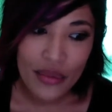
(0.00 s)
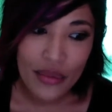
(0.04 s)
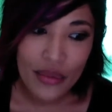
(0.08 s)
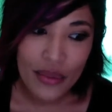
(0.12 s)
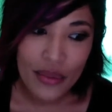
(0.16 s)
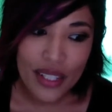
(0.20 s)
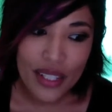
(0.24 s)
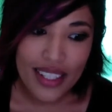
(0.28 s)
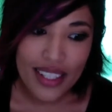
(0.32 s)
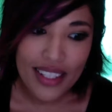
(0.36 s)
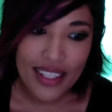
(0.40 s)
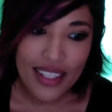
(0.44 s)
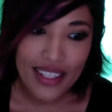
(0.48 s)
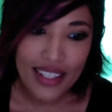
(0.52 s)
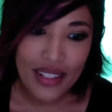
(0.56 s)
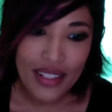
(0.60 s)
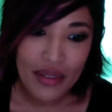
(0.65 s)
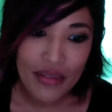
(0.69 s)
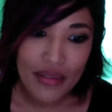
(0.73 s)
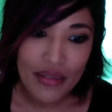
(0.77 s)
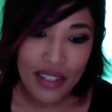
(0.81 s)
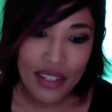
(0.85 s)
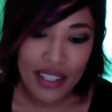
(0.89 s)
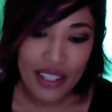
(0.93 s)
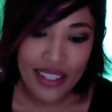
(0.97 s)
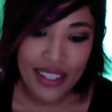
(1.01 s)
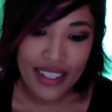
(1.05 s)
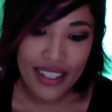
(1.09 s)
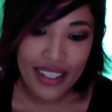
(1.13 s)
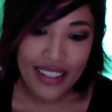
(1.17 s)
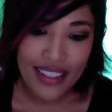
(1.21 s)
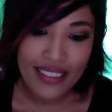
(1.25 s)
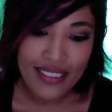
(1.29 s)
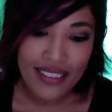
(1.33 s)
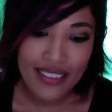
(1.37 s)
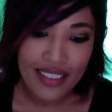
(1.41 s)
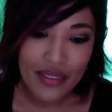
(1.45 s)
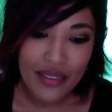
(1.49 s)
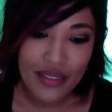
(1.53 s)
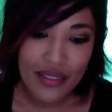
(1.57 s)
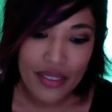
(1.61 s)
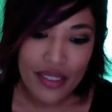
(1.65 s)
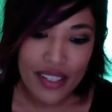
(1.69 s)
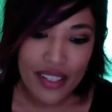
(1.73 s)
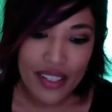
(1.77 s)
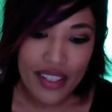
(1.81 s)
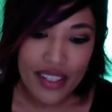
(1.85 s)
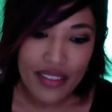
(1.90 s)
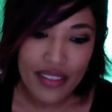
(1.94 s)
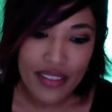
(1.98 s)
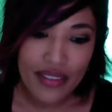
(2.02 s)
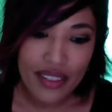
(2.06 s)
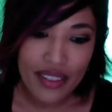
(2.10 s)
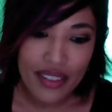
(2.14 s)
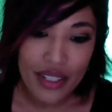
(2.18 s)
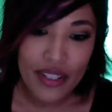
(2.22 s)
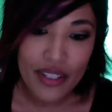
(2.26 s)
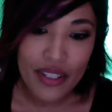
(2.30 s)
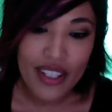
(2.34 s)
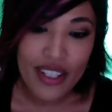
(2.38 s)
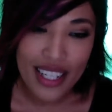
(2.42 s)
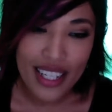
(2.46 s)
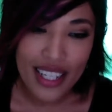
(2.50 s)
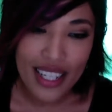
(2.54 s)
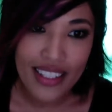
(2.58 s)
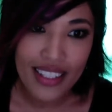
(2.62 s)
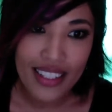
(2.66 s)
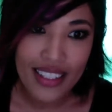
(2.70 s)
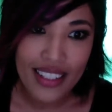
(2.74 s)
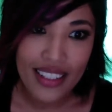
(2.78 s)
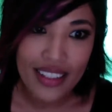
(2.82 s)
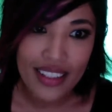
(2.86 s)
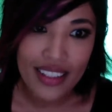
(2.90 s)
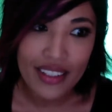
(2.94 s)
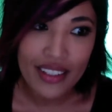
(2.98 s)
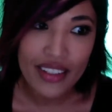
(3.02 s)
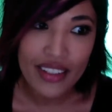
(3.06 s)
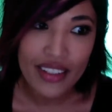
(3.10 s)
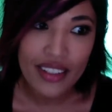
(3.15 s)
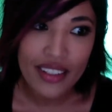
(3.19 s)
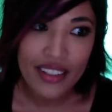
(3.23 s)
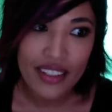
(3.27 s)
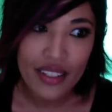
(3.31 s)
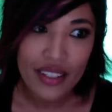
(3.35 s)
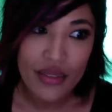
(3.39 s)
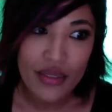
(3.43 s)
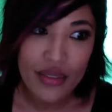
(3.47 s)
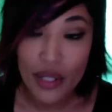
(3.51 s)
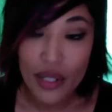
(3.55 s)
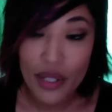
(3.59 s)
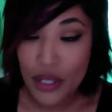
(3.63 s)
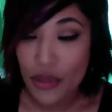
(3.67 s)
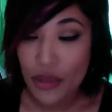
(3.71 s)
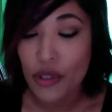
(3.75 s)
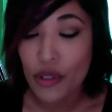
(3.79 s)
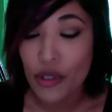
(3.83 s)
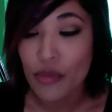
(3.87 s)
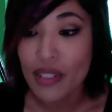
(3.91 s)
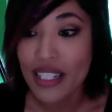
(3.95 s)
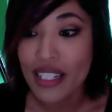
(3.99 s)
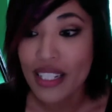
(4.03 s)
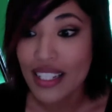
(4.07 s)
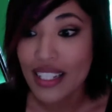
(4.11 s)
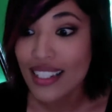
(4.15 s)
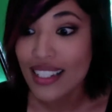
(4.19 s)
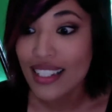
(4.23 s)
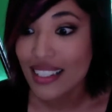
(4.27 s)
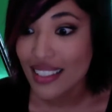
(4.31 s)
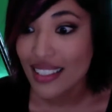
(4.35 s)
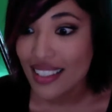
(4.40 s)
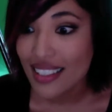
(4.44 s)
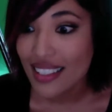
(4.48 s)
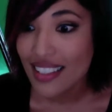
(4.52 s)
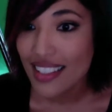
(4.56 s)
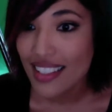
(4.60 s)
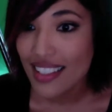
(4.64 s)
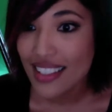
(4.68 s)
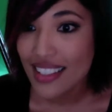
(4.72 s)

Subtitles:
with varying levels of understanding of what social media is.